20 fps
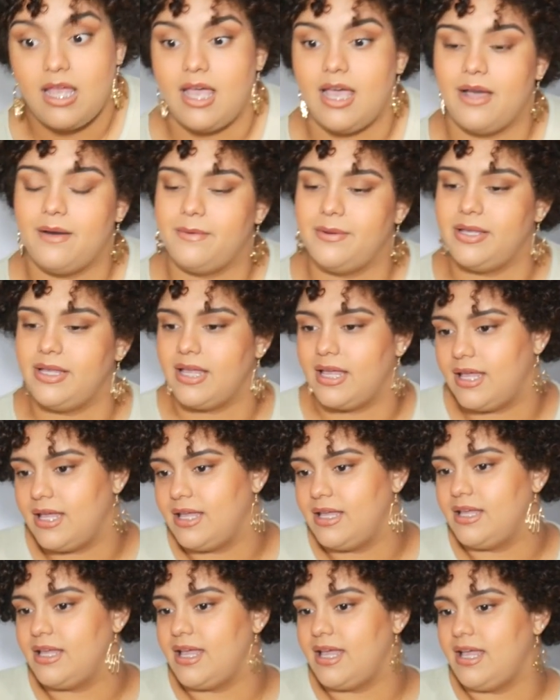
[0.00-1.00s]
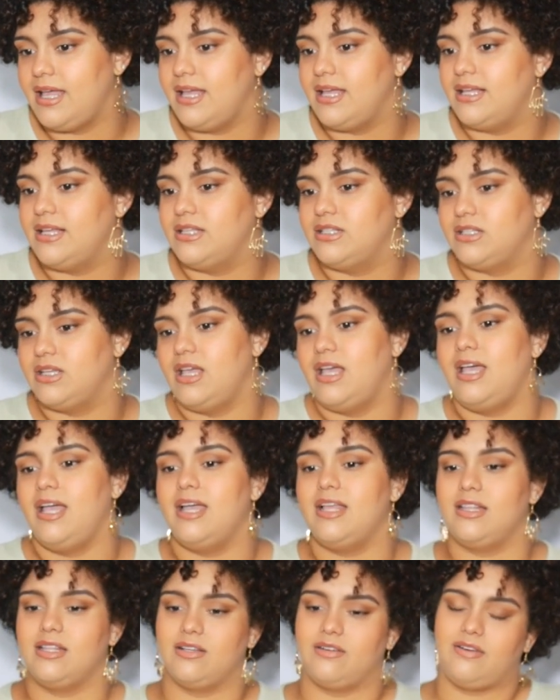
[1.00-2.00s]
and we get engaged
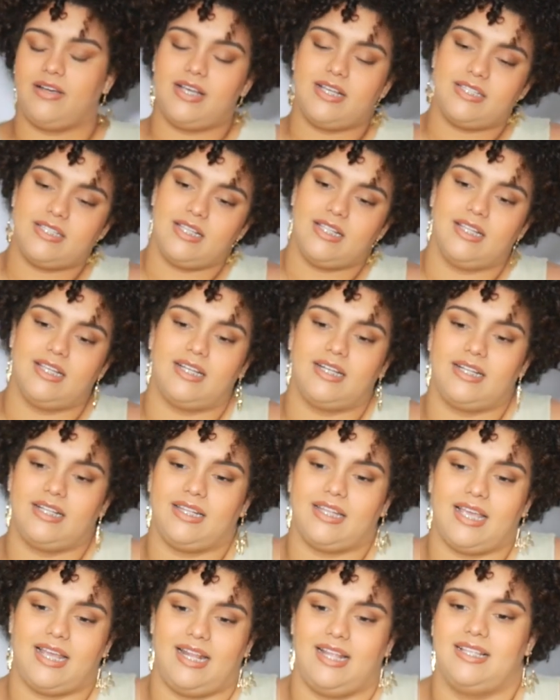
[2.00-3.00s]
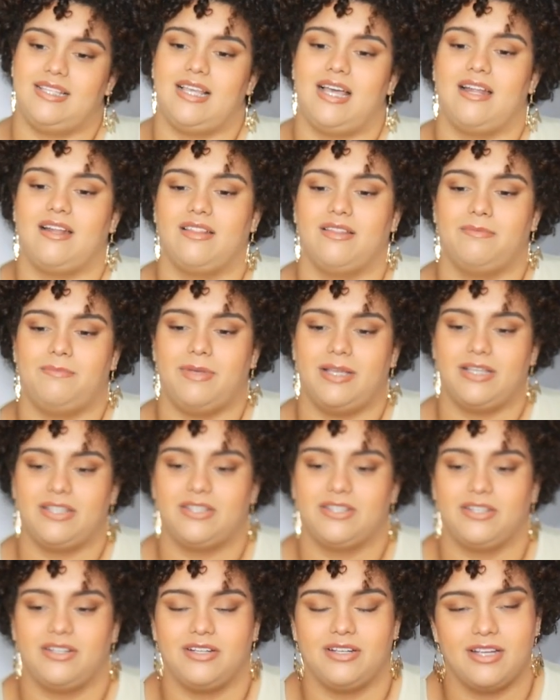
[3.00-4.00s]
and the crazy lady's out of the
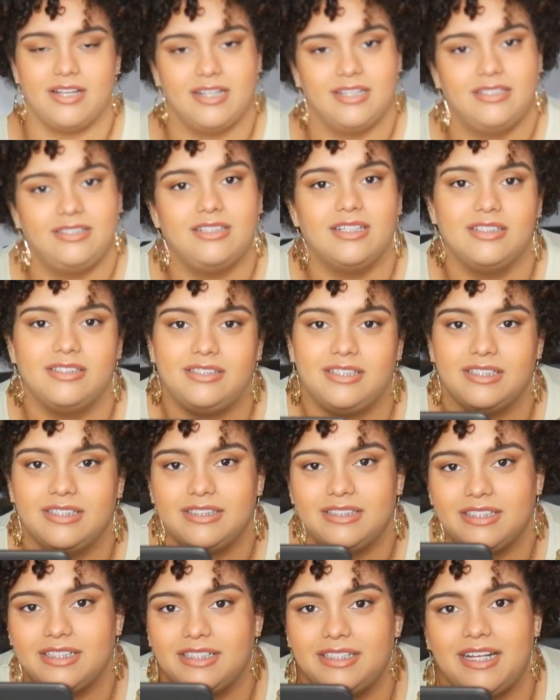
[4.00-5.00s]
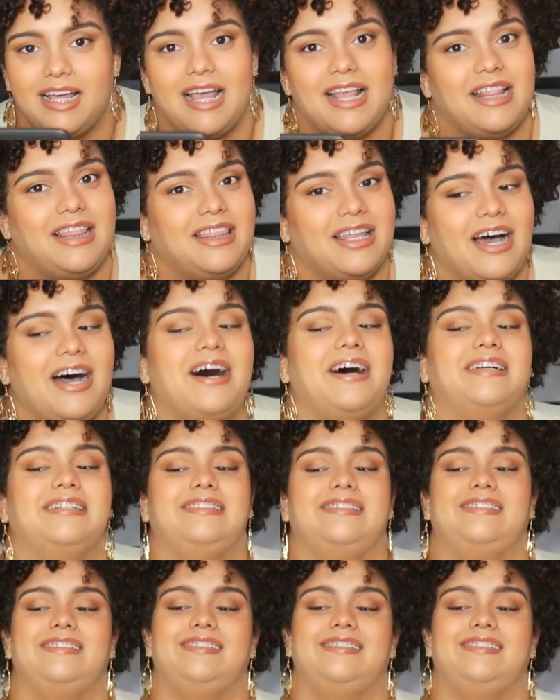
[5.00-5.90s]
picture dun dun dun i thought